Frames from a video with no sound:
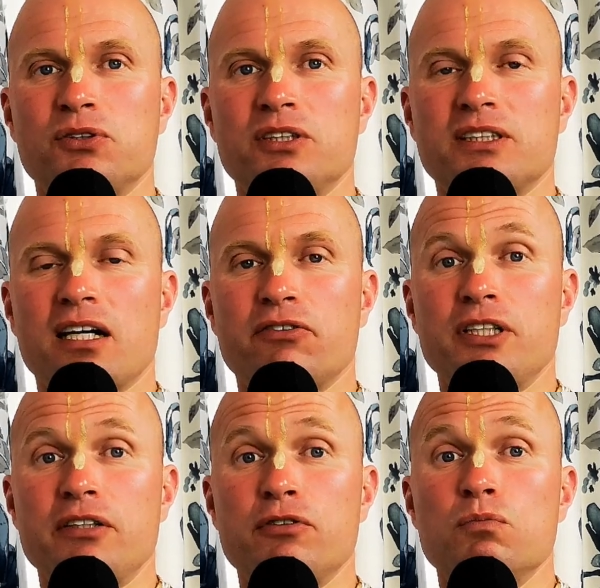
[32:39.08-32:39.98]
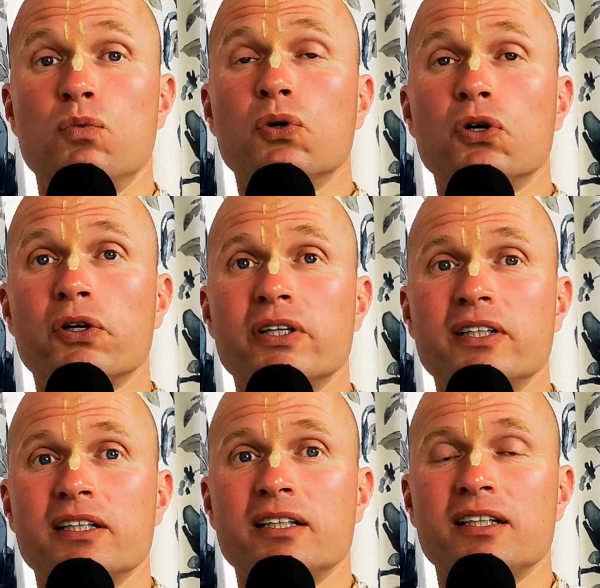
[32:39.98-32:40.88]
to discover even more
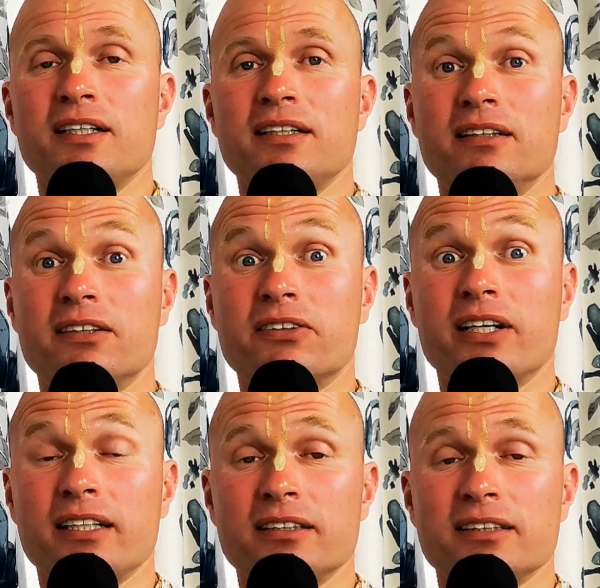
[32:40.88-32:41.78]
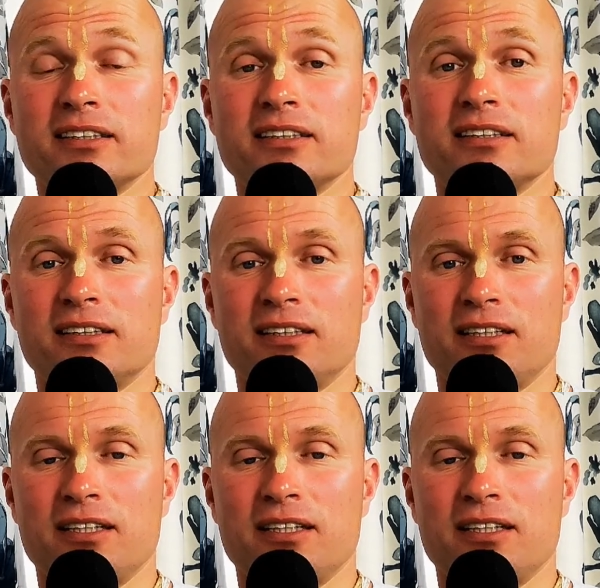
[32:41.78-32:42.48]
the greatness